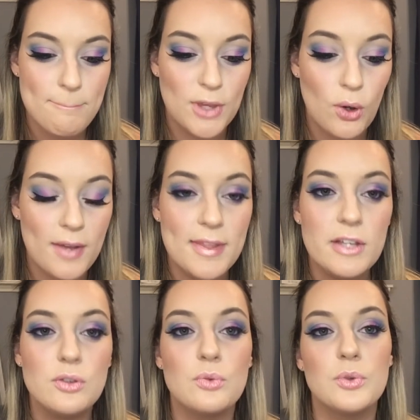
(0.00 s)
So I think
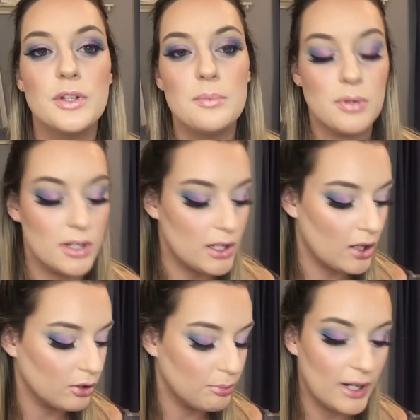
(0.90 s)
it's a really pretty
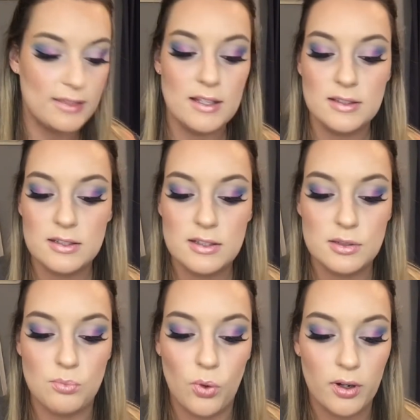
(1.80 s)
color, but I think this
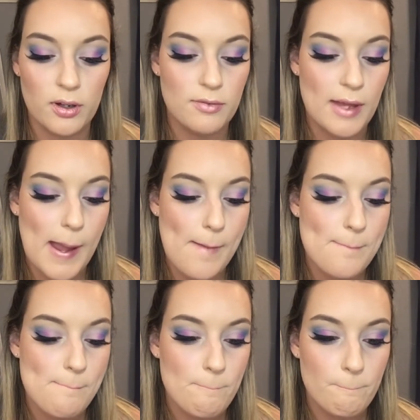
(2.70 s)
is more of a
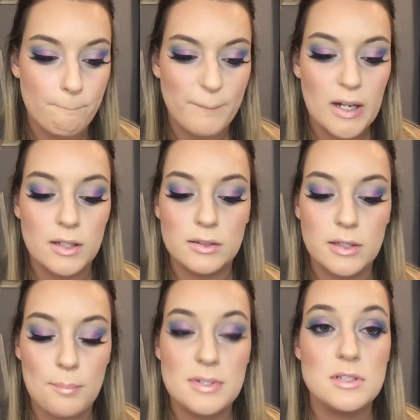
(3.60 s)

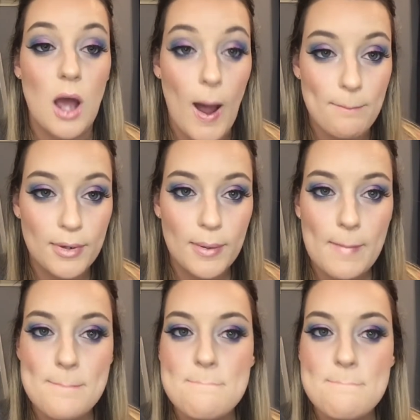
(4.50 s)
lip topper.